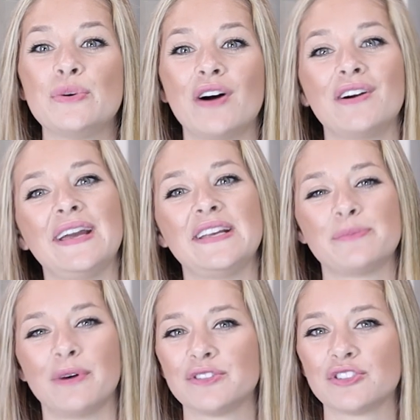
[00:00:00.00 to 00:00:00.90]
are a
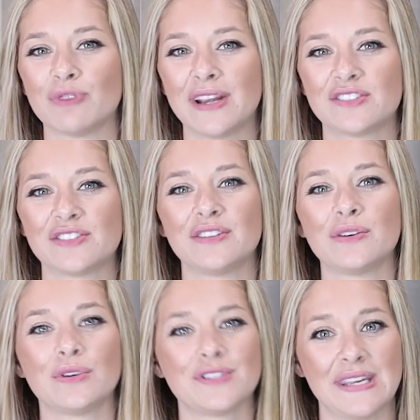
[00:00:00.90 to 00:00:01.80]
sponsored racer
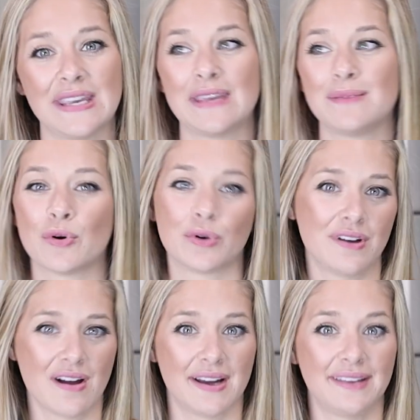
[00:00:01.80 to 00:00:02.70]
or team or
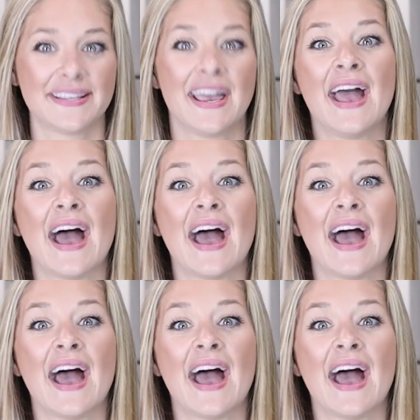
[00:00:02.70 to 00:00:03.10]
not,